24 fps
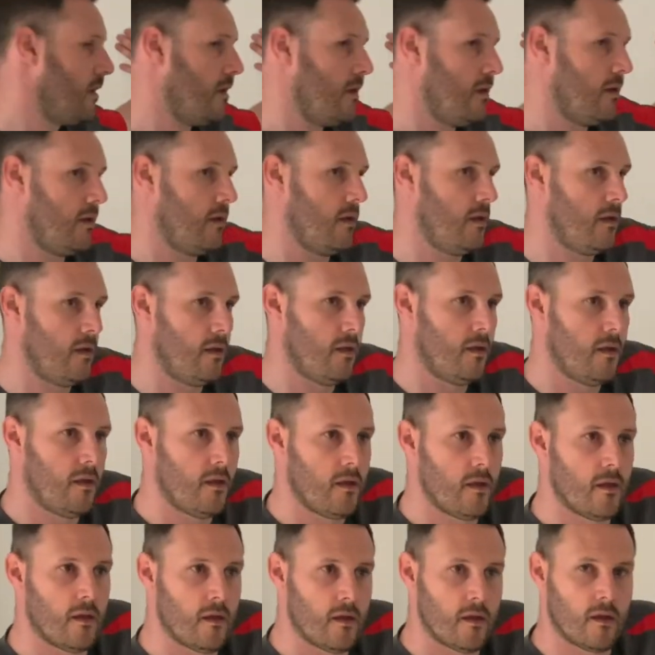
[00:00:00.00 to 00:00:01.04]

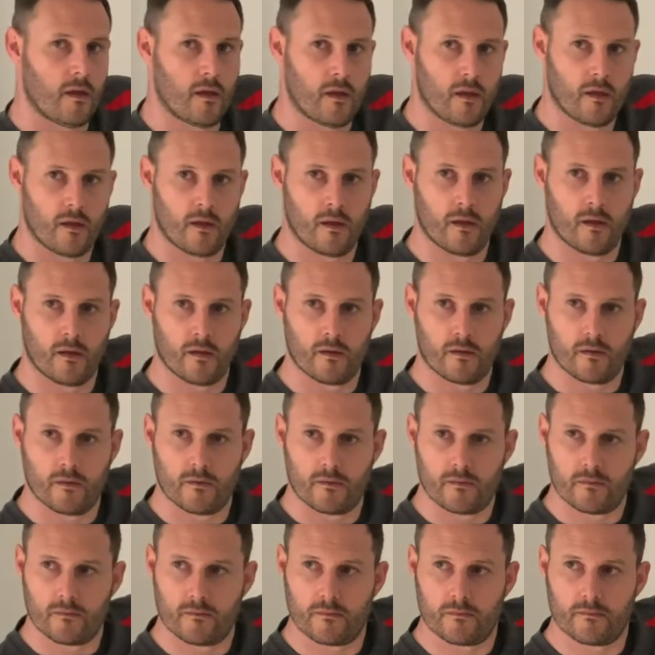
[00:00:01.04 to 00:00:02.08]

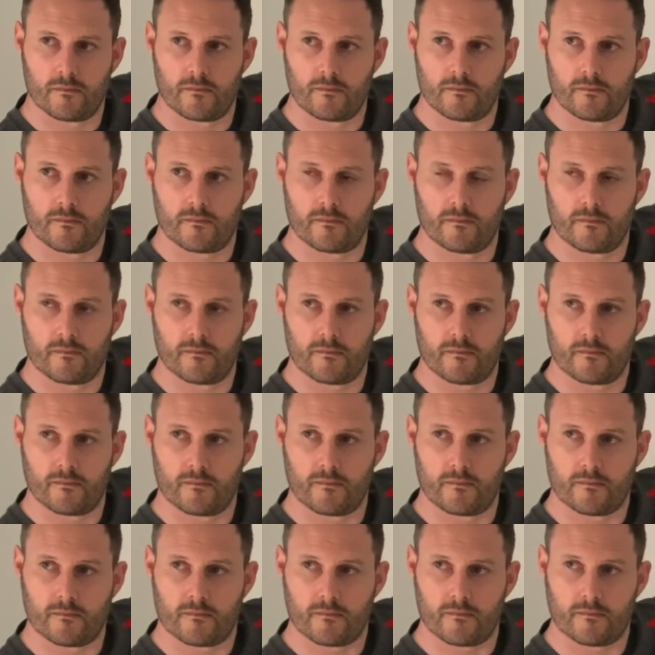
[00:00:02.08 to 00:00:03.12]

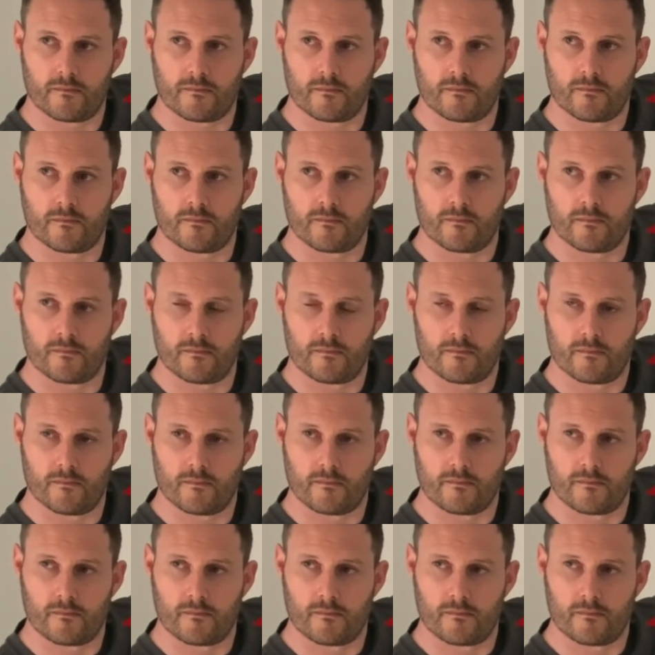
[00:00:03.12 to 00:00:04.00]
(no one is talking)